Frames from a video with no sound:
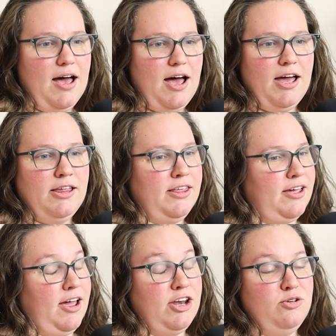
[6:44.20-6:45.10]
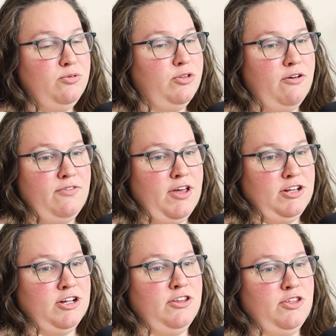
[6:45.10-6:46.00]
I do love that
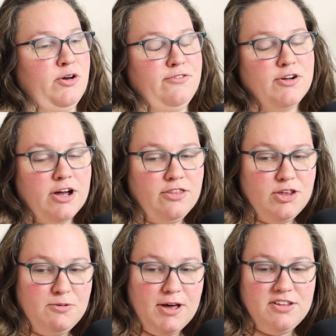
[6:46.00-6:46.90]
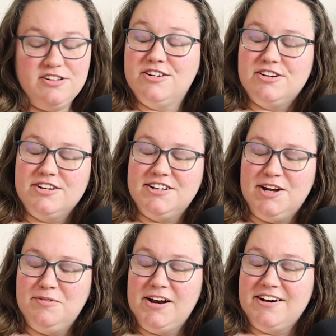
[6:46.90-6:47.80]
shot though. I forgot that you had such a good
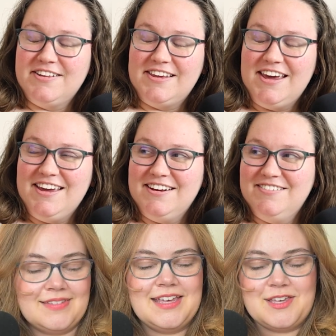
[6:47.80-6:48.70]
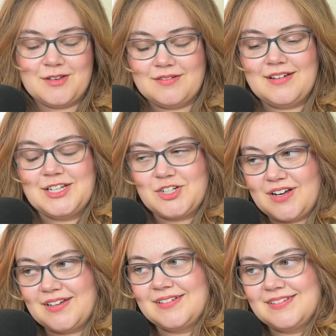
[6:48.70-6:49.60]
shot right out of the gate. Thank you. I
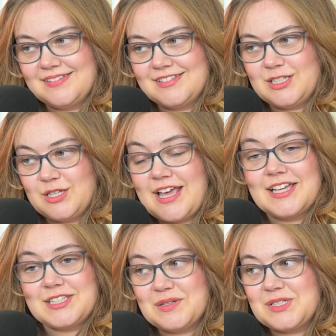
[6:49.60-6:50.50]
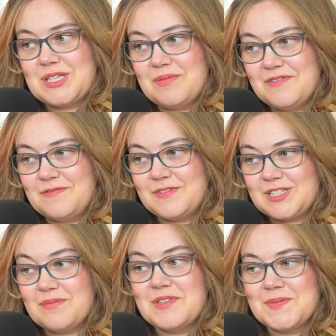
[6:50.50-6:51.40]
try. So yeah, so some
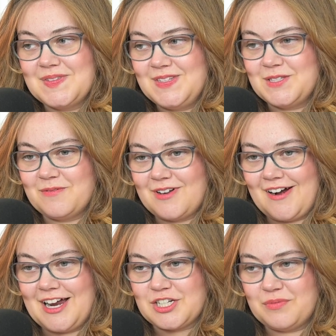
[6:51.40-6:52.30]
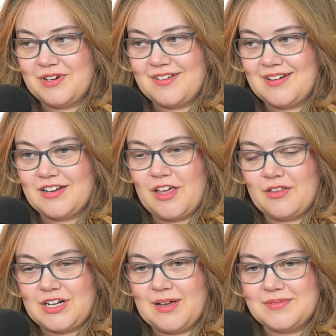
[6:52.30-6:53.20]
of them in season 1 are actually pretty good, and
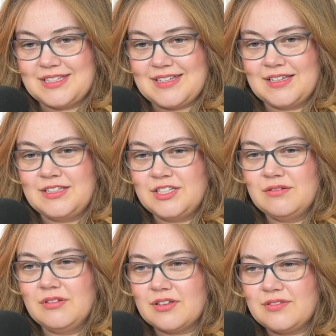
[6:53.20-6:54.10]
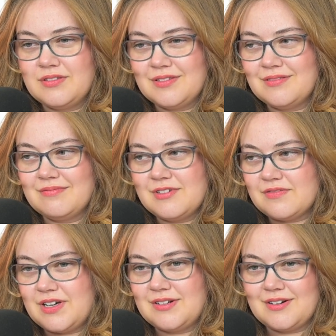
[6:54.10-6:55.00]
other times it's like, did you look through the
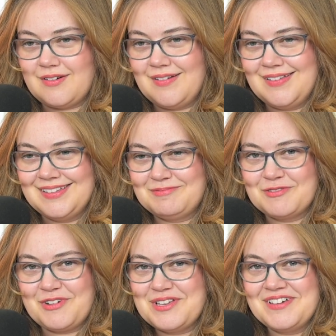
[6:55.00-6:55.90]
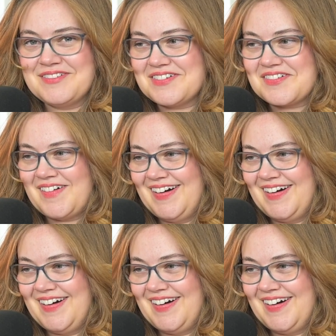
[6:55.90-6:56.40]
viewfinder at all before you hit record?